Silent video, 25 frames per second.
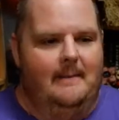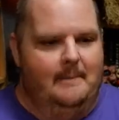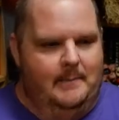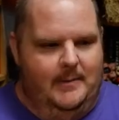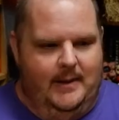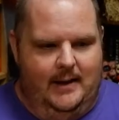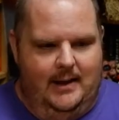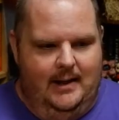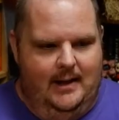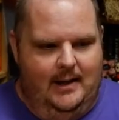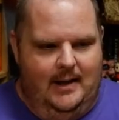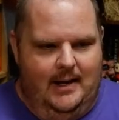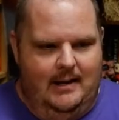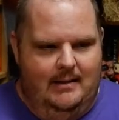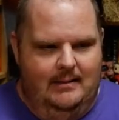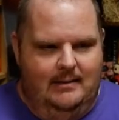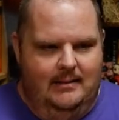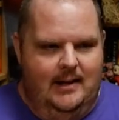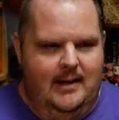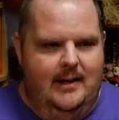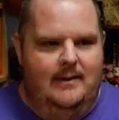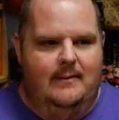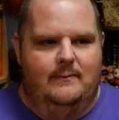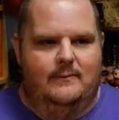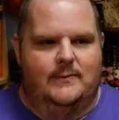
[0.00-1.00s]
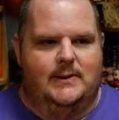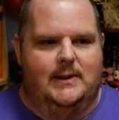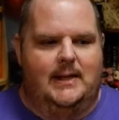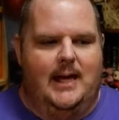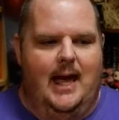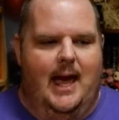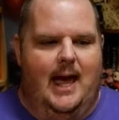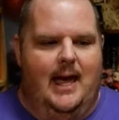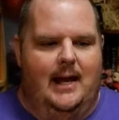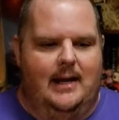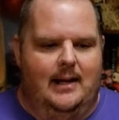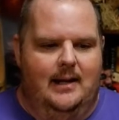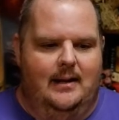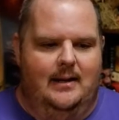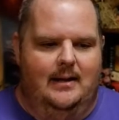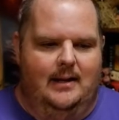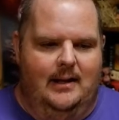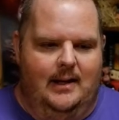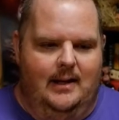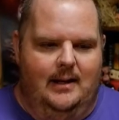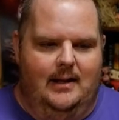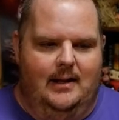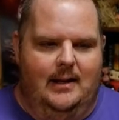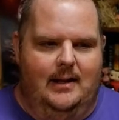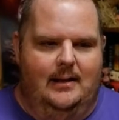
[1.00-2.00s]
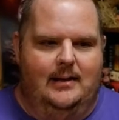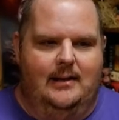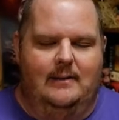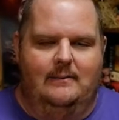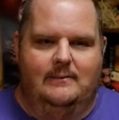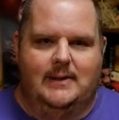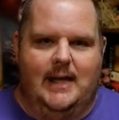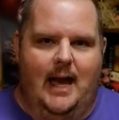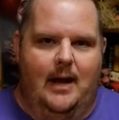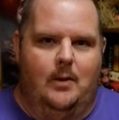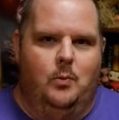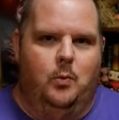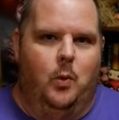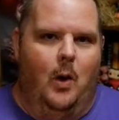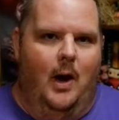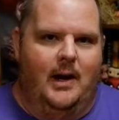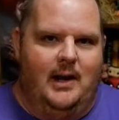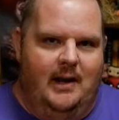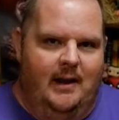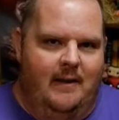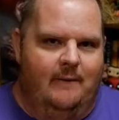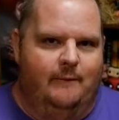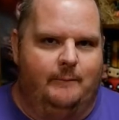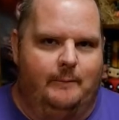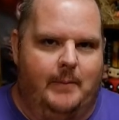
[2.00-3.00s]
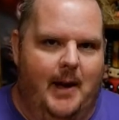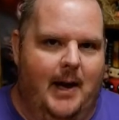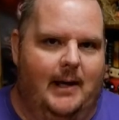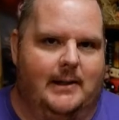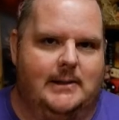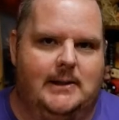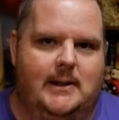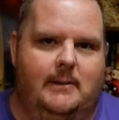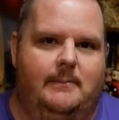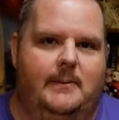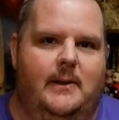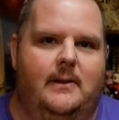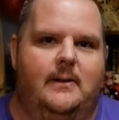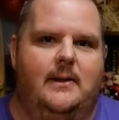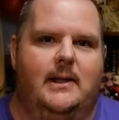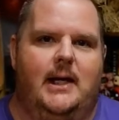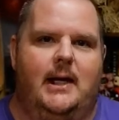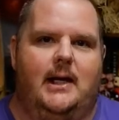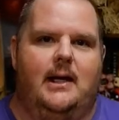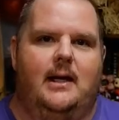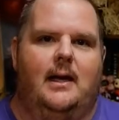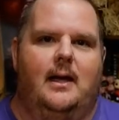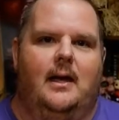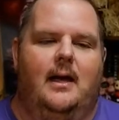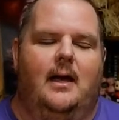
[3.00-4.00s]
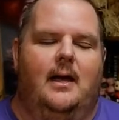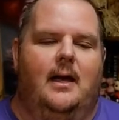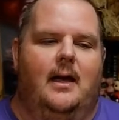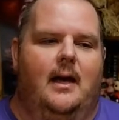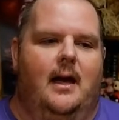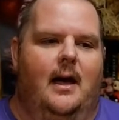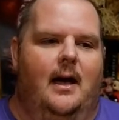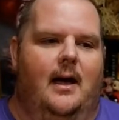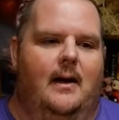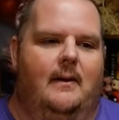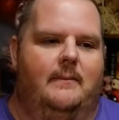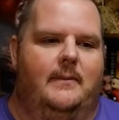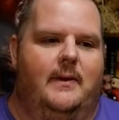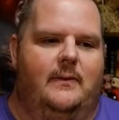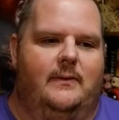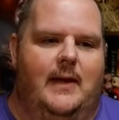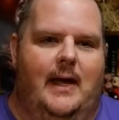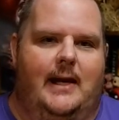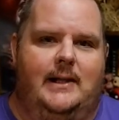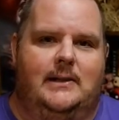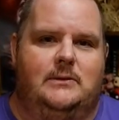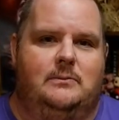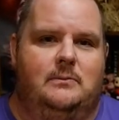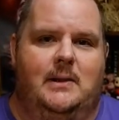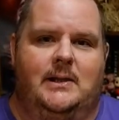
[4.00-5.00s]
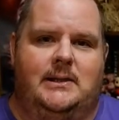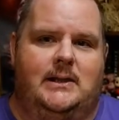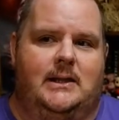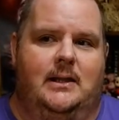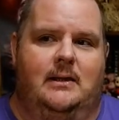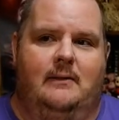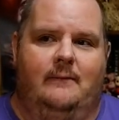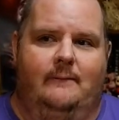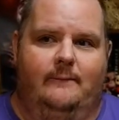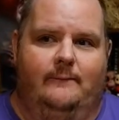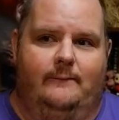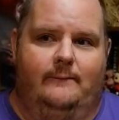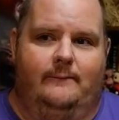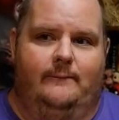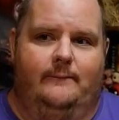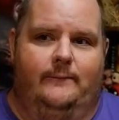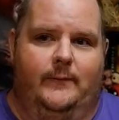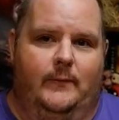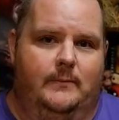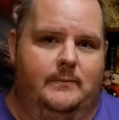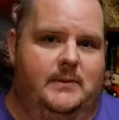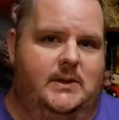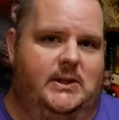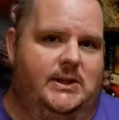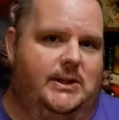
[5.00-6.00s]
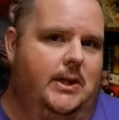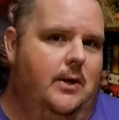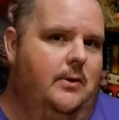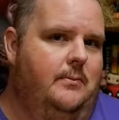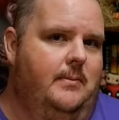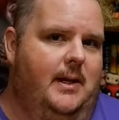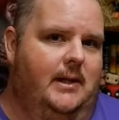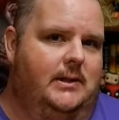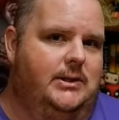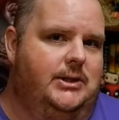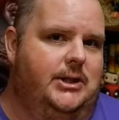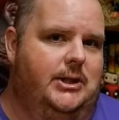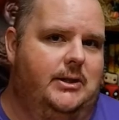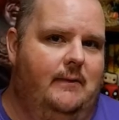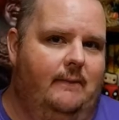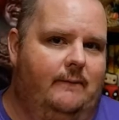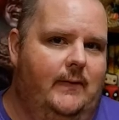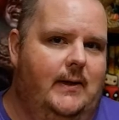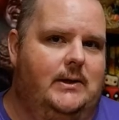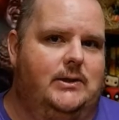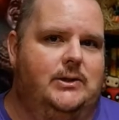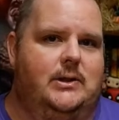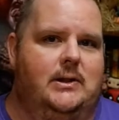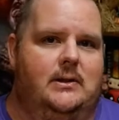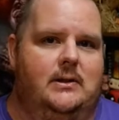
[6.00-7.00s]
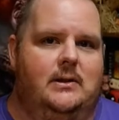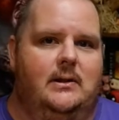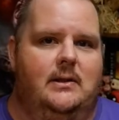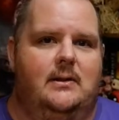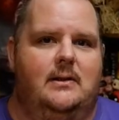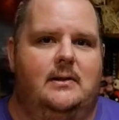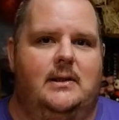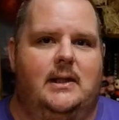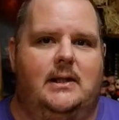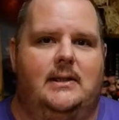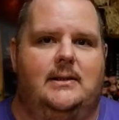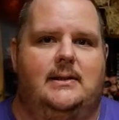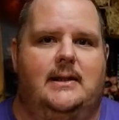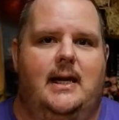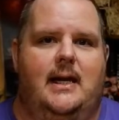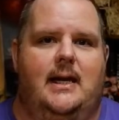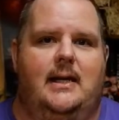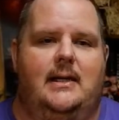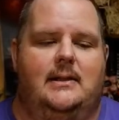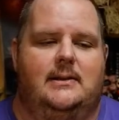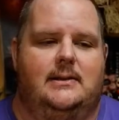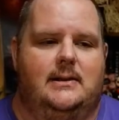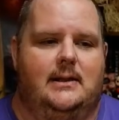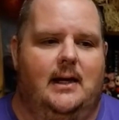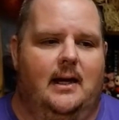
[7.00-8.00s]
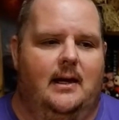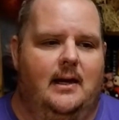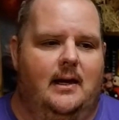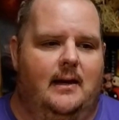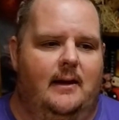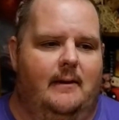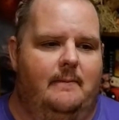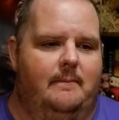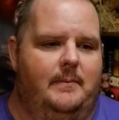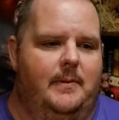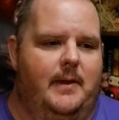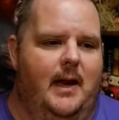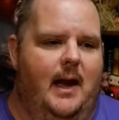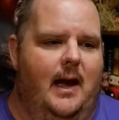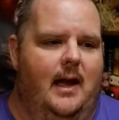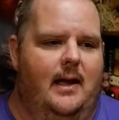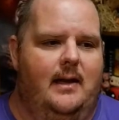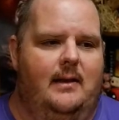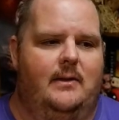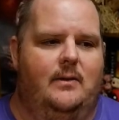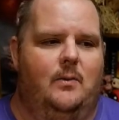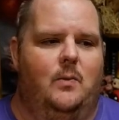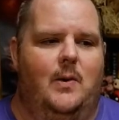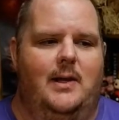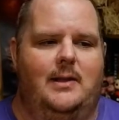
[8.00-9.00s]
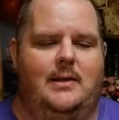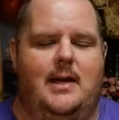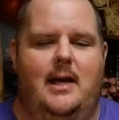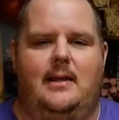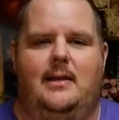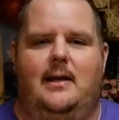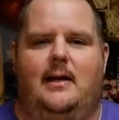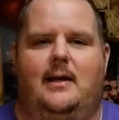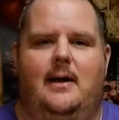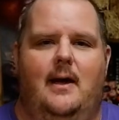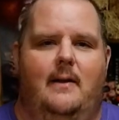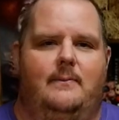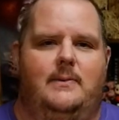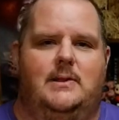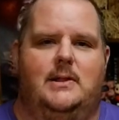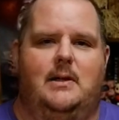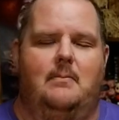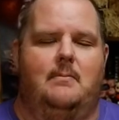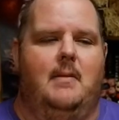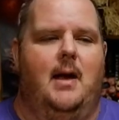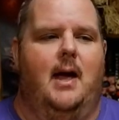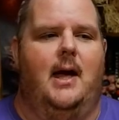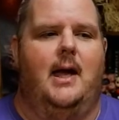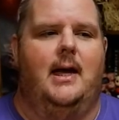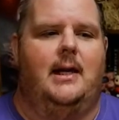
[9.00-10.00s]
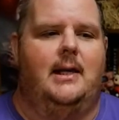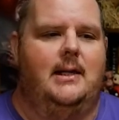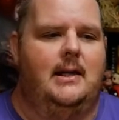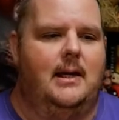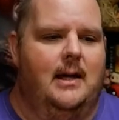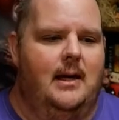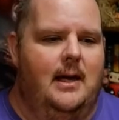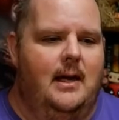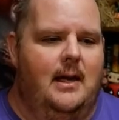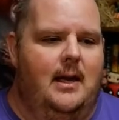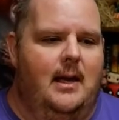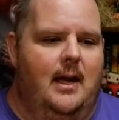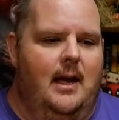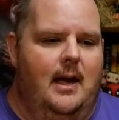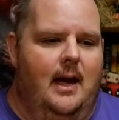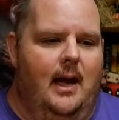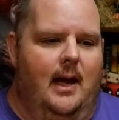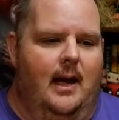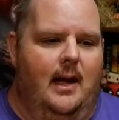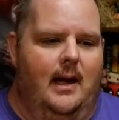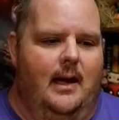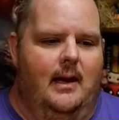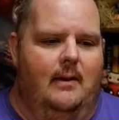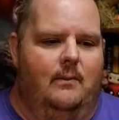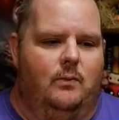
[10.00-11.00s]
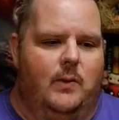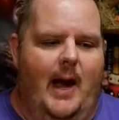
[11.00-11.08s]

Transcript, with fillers: He, he leaves that he, he leaves that what if possibility um, that is missing from so much fiction these days. Uh, I, the one thing that comes to mind uh,